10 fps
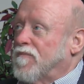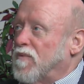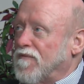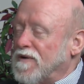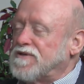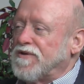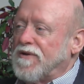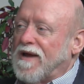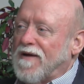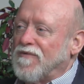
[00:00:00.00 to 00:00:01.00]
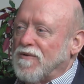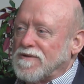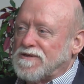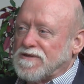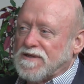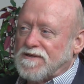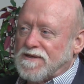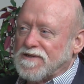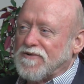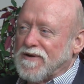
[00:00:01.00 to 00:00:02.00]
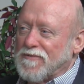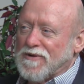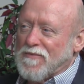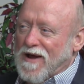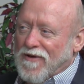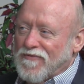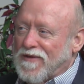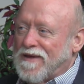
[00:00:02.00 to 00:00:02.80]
but eventually you have though was just a disagreement about